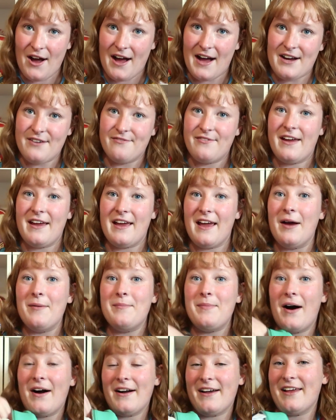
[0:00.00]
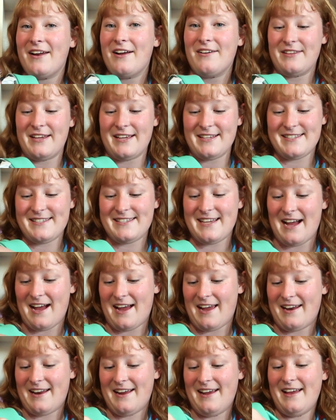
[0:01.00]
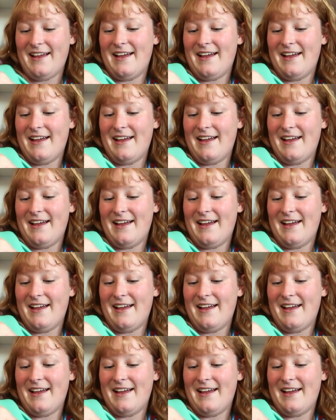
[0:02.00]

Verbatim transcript: have a pocket on the inside.